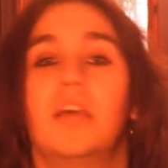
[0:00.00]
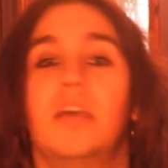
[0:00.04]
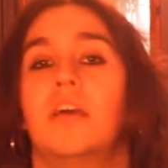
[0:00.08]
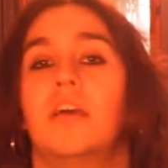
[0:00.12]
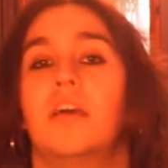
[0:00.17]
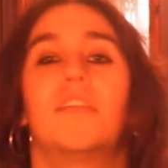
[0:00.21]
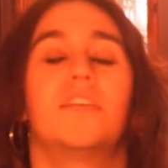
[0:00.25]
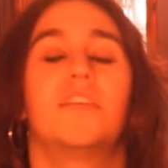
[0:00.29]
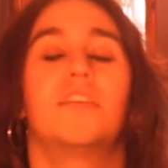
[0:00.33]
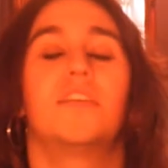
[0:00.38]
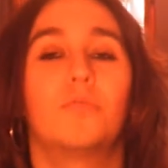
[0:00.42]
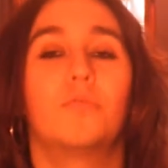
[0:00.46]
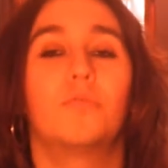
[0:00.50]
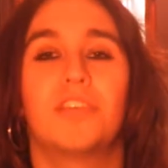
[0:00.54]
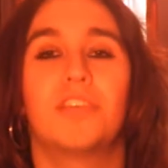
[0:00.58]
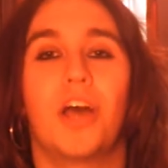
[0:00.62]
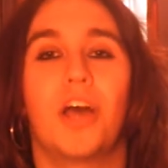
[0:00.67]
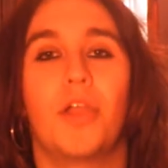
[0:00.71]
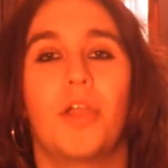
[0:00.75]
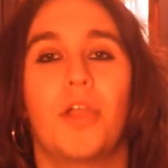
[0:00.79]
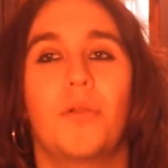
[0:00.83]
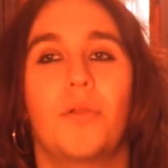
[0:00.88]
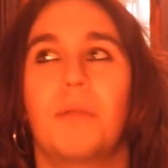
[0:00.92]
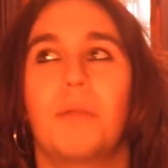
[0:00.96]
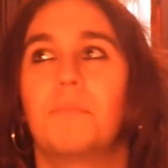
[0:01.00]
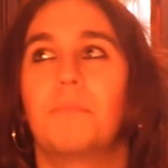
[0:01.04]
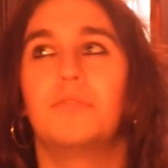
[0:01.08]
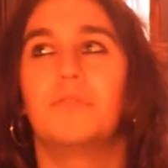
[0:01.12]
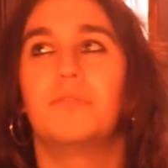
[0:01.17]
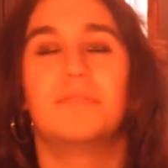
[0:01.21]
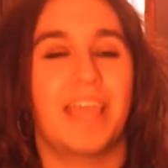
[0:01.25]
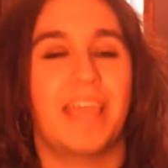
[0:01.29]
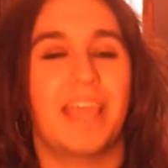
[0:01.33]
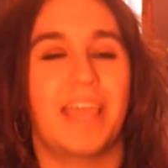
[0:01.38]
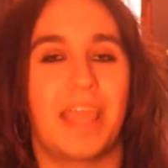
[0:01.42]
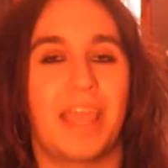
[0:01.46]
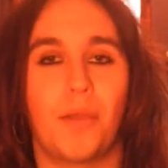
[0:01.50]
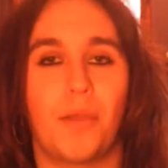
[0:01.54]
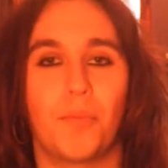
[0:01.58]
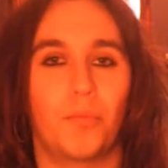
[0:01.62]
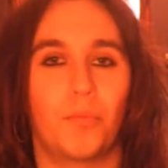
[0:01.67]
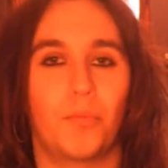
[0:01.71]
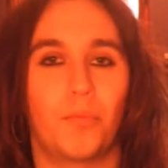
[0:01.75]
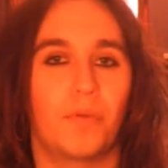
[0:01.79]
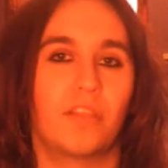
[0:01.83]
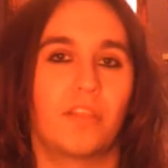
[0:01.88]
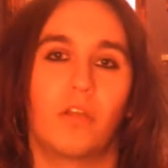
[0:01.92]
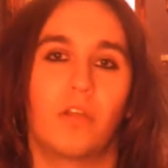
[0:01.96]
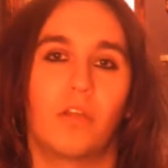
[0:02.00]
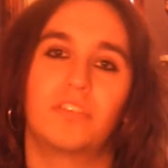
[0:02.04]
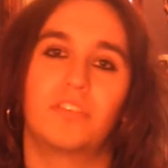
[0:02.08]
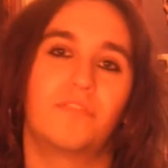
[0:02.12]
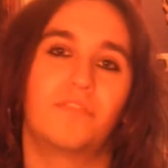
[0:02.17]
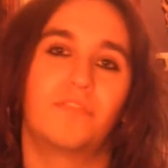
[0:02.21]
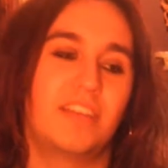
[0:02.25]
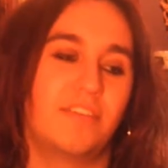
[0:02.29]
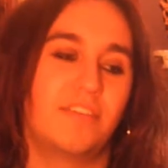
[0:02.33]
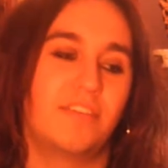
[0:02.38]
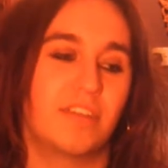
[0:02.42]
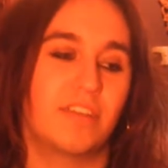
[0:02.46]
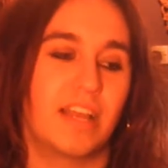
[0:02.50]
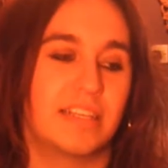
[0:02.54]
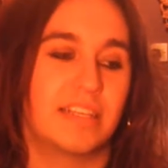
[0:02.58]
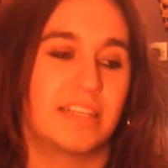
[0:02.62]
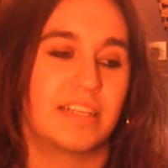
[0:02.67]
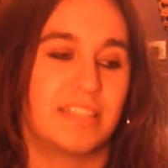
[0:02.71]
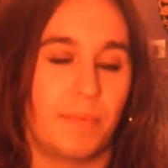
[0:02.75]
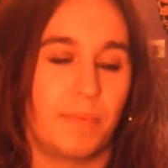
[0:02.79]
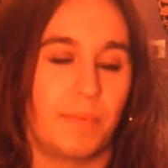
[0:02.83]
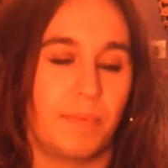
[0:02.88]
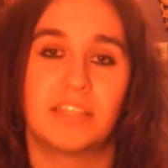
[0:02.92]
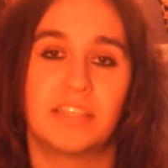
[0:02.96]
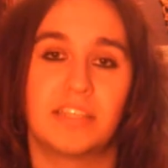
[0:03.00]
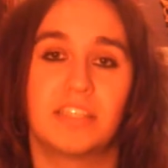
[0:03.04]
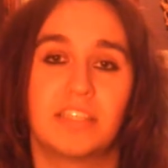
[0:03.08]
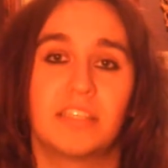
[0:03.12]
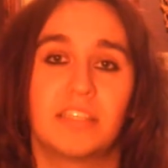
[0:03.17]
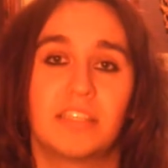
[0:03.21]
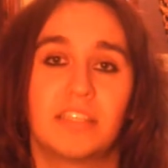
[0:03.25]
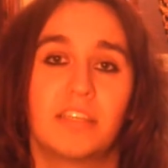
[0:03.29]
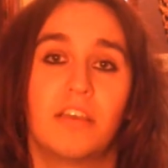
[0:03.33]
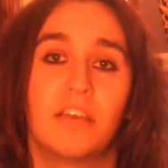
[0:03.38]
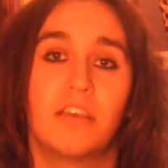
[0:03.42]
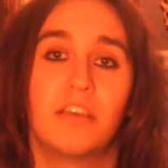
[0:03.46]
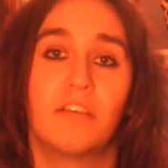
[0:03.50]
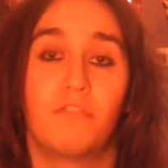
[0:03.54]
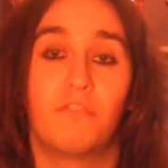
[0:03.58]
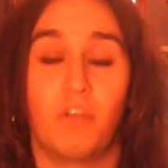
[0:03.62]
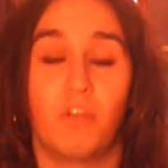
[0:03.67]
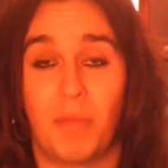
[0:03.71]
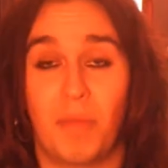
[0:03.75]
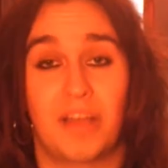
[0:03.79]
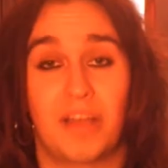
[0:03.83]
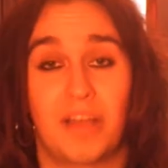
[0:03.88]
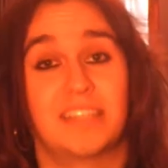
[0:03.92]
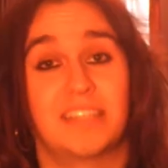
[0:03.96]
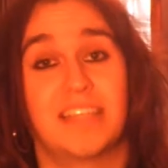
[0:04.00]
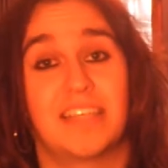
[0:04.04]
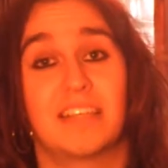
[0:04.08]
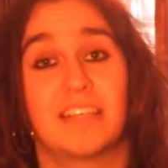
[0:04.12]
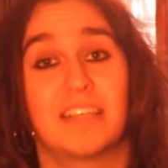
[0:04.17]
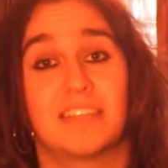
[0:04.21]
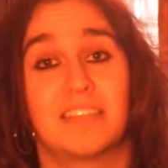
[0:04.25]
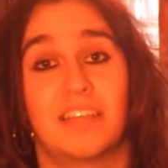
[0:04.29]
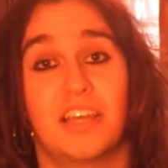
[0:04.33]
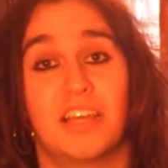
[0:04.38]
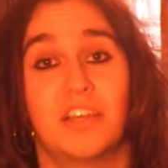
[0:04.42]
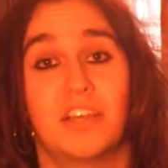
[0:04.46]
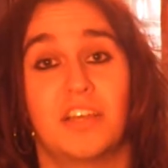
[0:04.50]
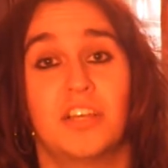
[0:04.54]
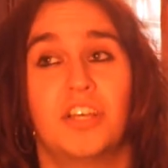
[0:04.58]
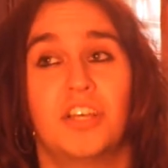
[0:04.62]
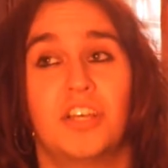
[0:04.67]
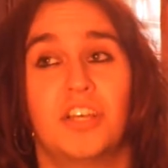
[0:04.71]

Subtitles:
There's also a museum with lots of different exhibits from that disaster,